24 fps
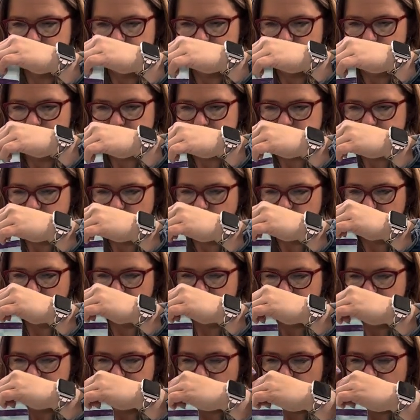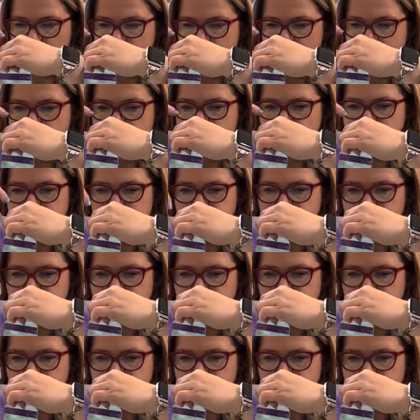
And sew it in. Now, make